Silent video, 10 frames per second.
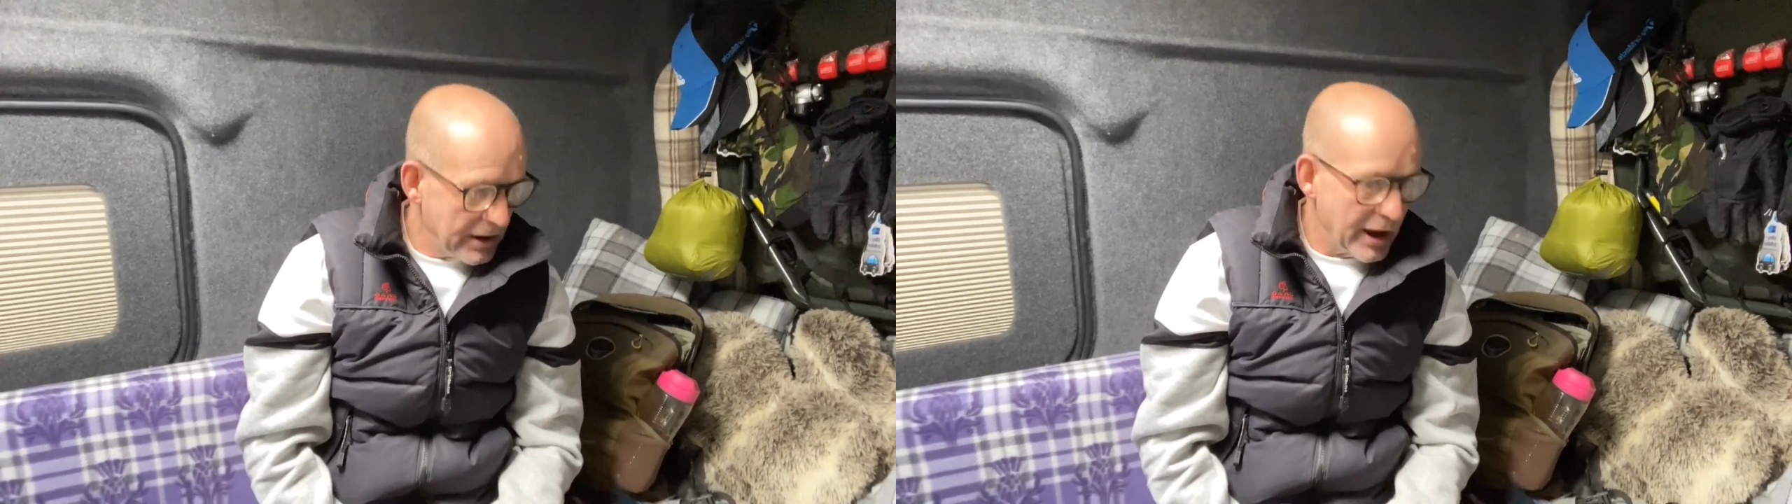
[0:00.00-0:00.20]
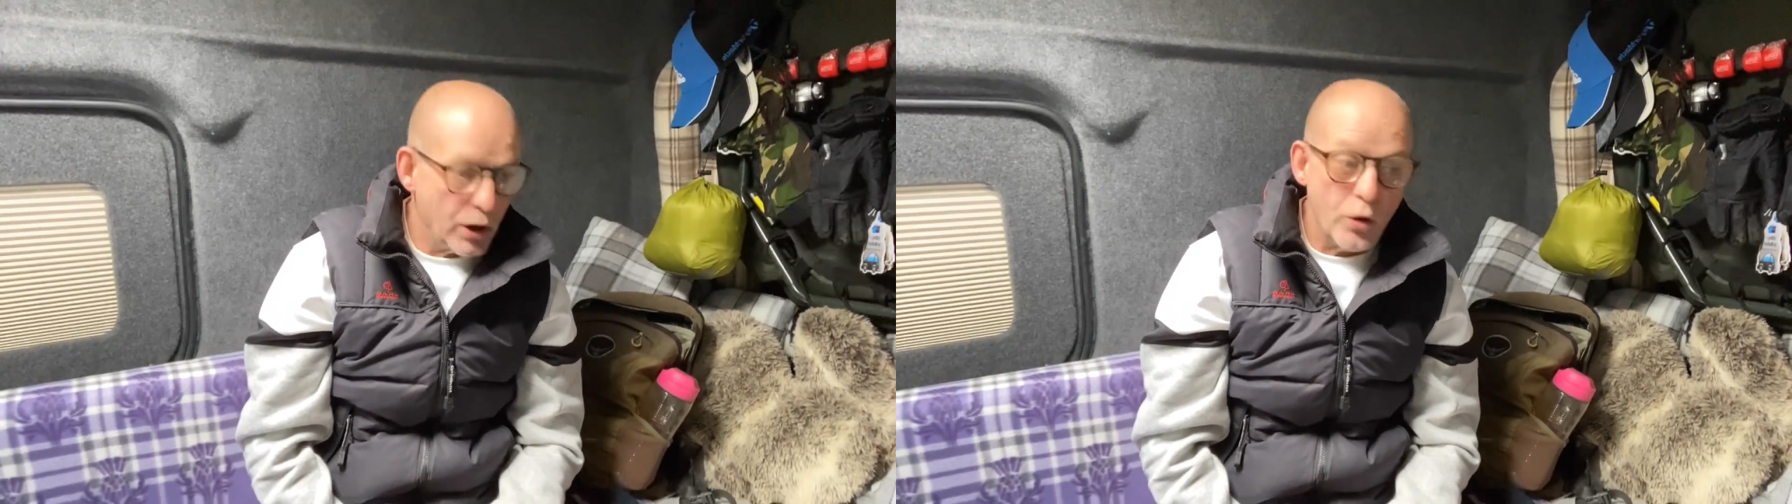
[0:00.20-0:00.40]

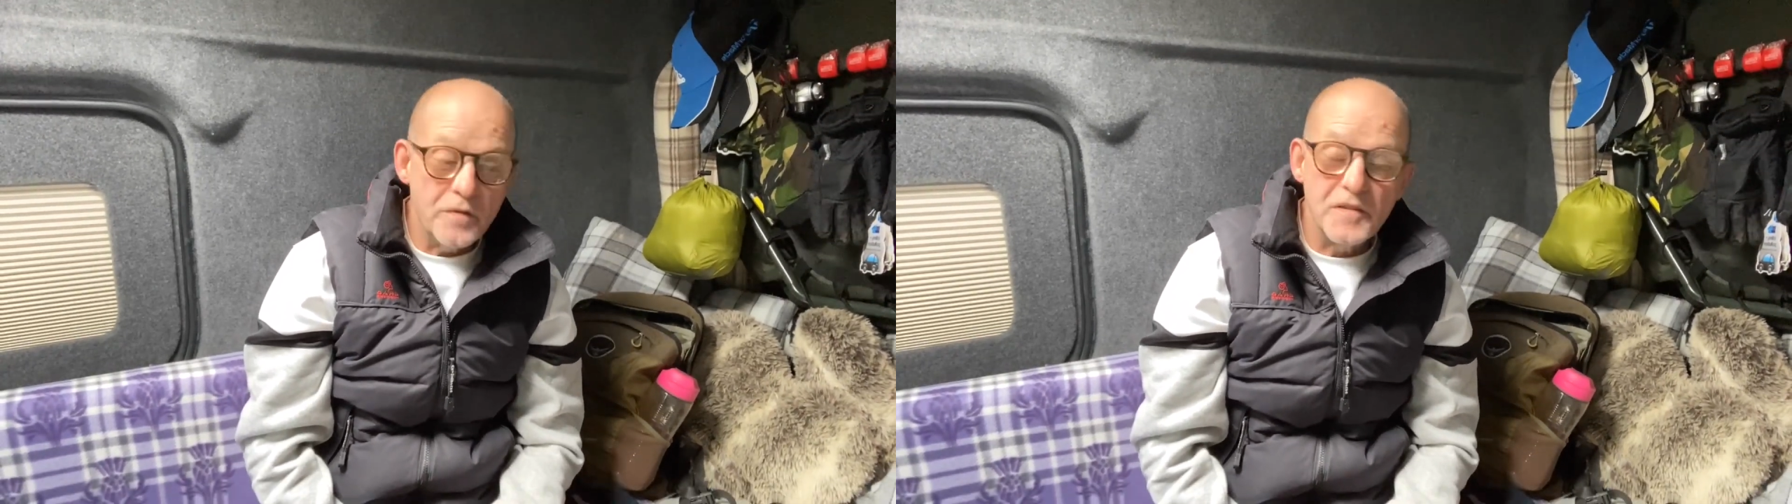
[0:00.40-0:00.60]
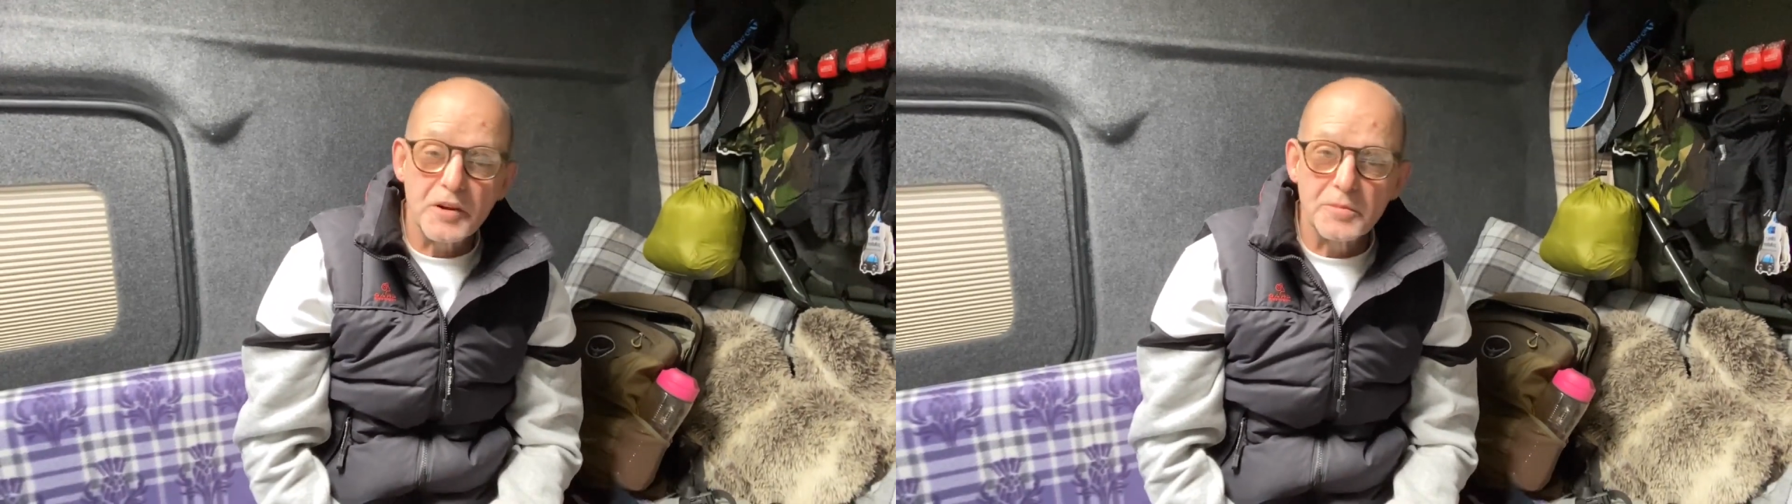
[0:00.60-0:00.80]
A
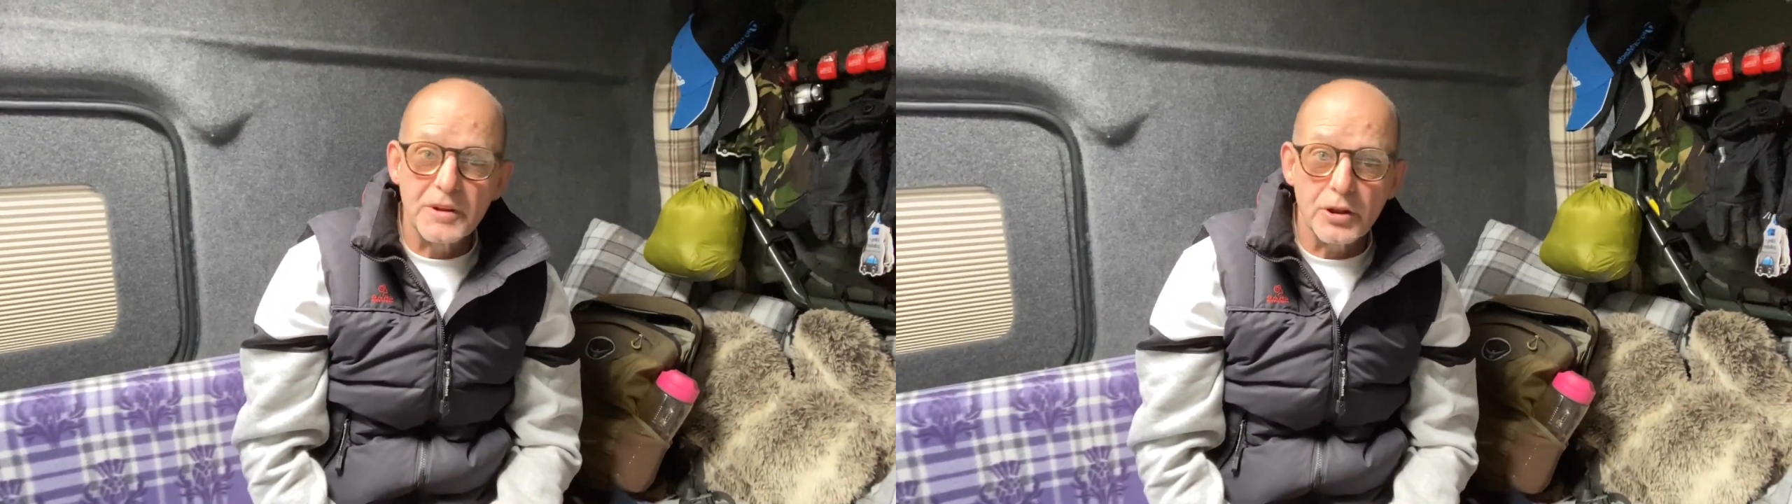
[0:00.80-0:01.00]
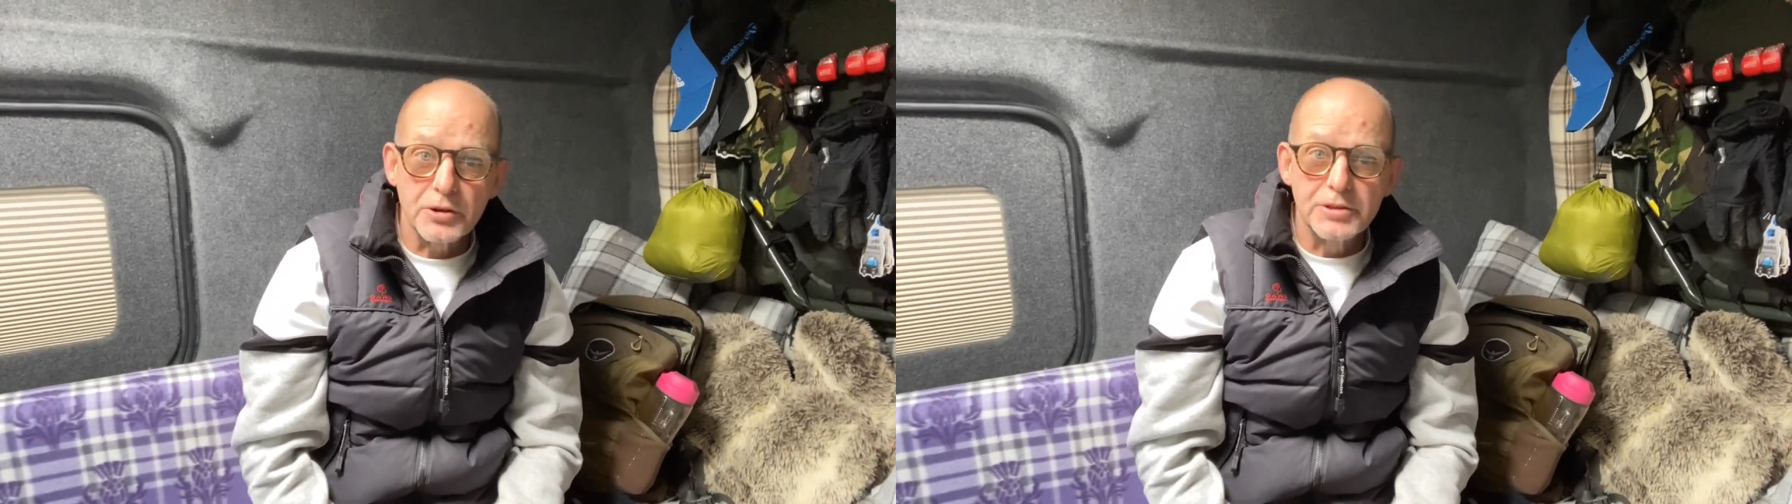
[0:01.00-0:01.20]
law firm
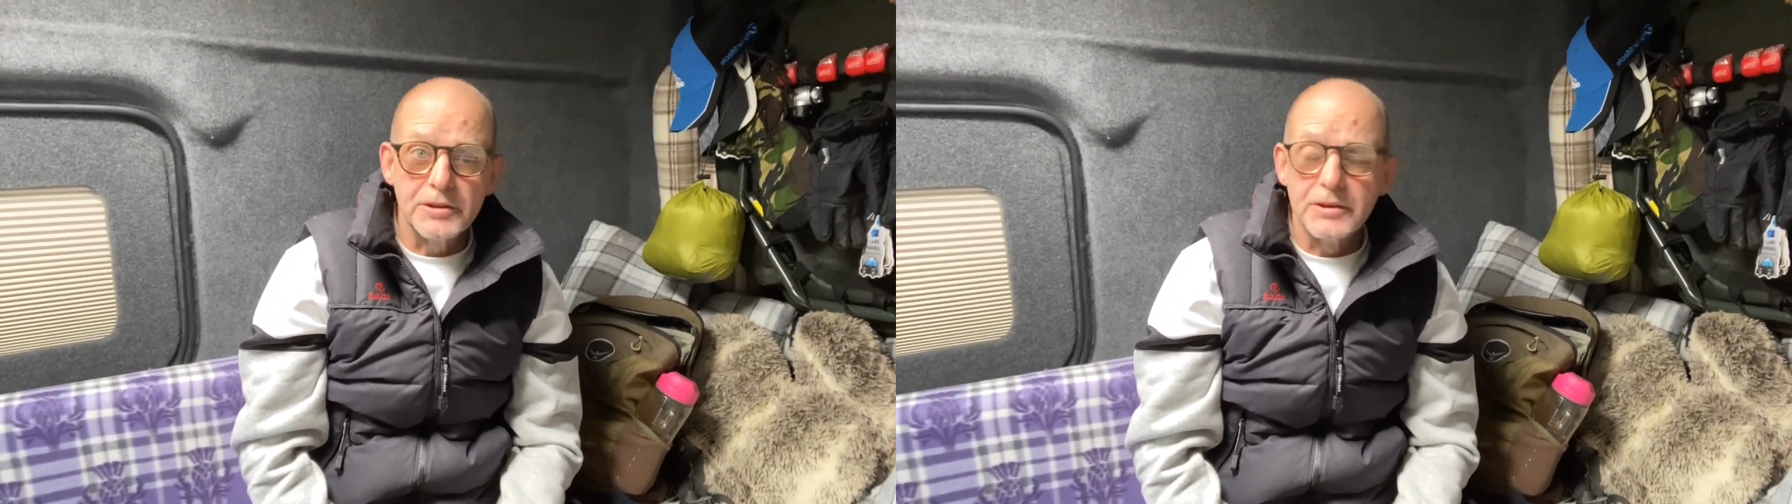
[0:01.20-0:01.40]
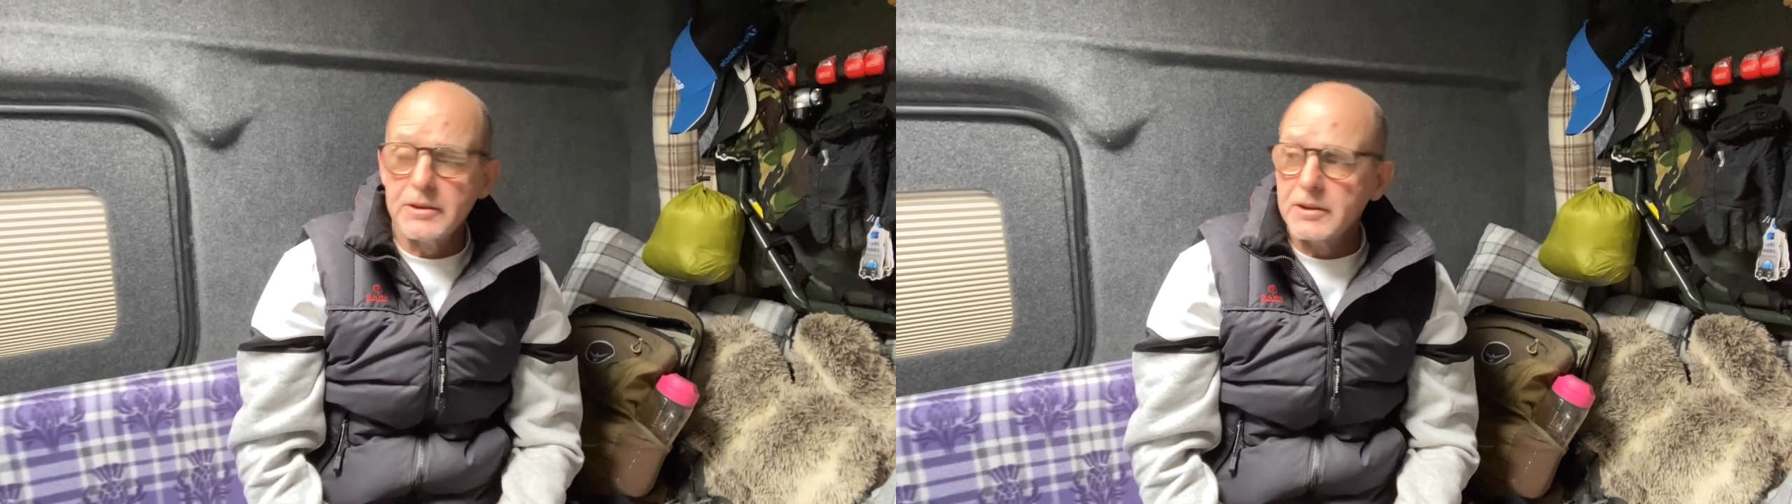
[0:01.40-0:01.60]
in
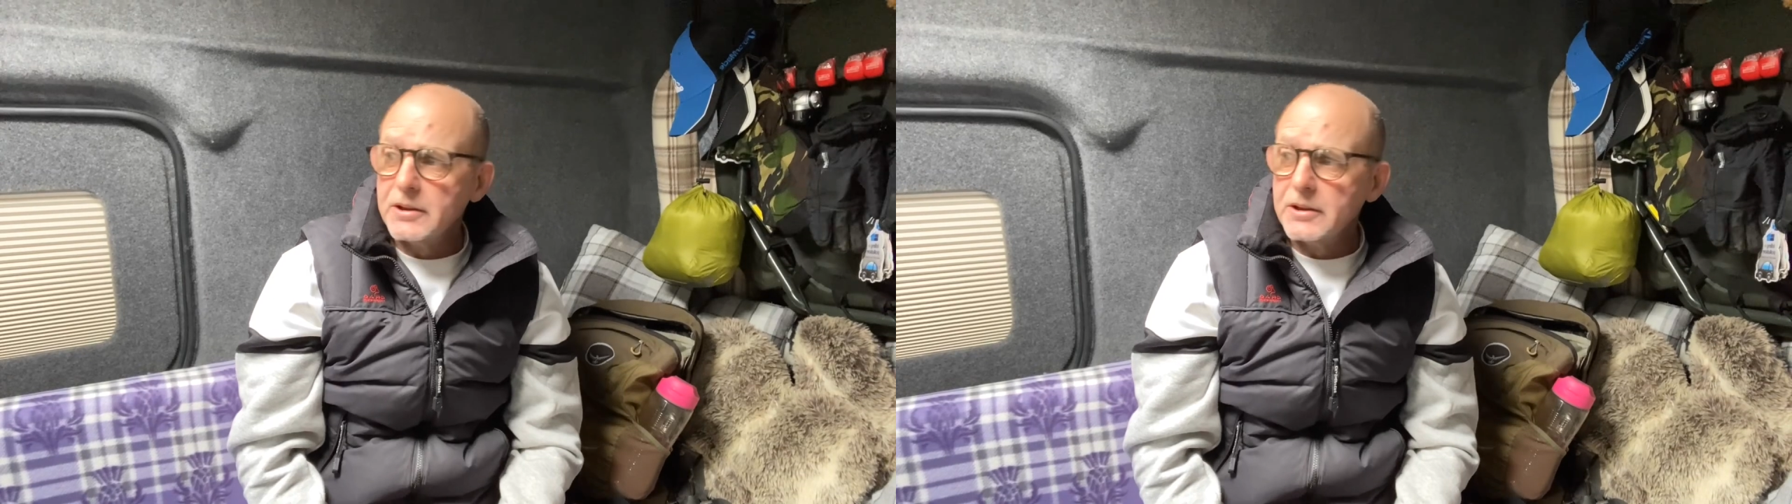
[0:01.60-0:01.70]
London